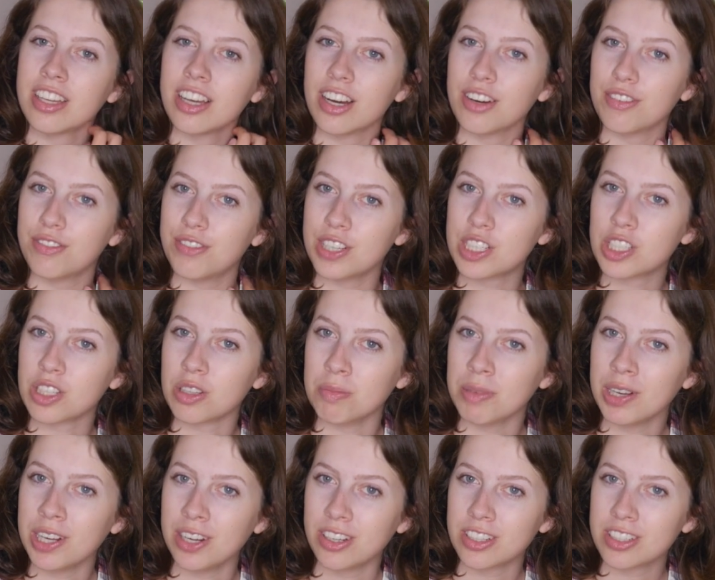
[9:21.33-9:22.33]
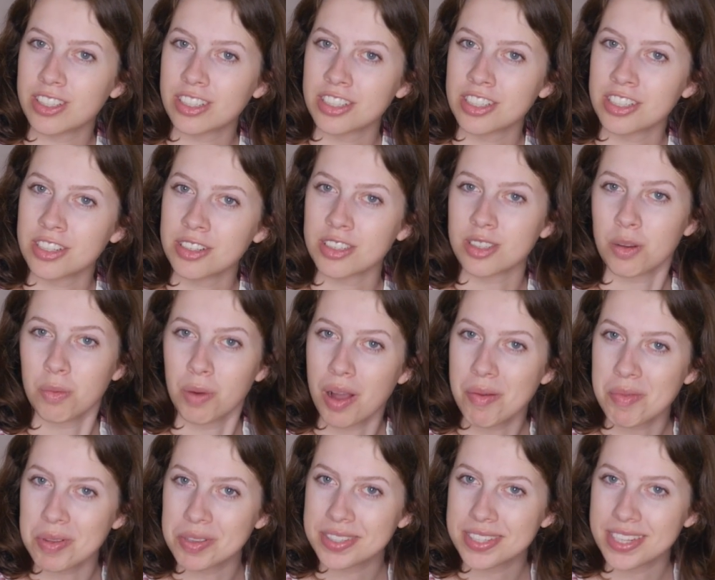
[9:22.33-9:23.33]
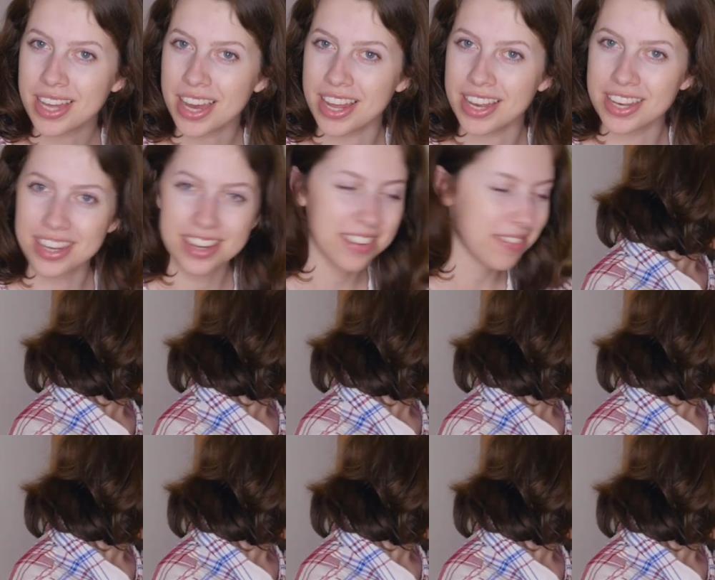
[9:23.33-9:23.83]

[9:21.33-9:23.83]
official merch. So we're almost done.